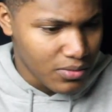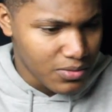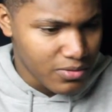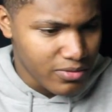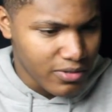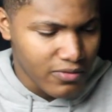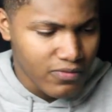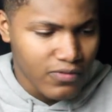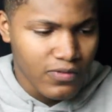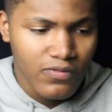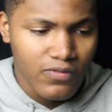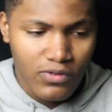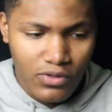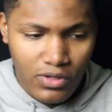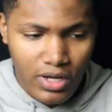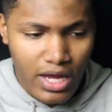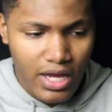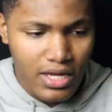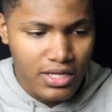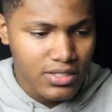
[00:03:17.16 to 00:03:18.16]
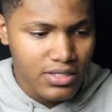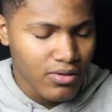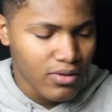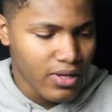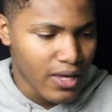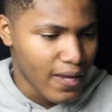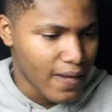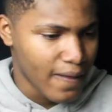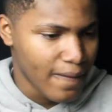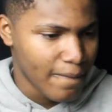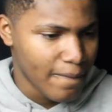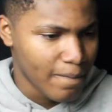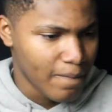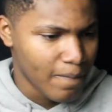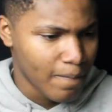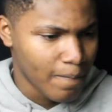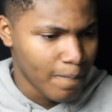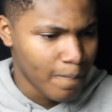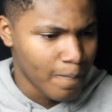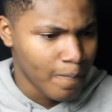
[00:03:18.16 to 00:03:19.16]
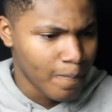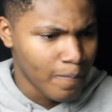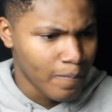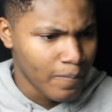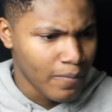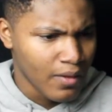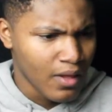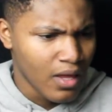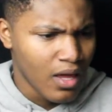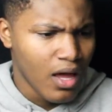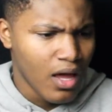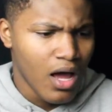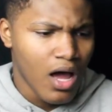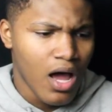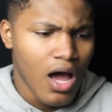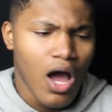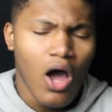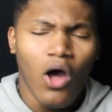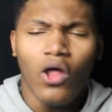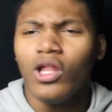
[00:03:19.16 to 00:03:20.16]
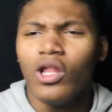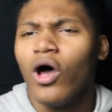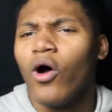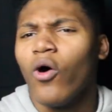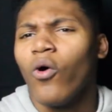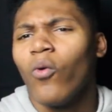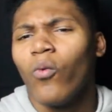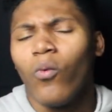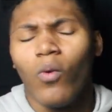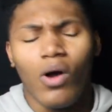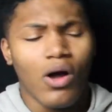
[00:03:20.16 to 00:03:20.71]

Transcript: So for a few days, okay? Hold on,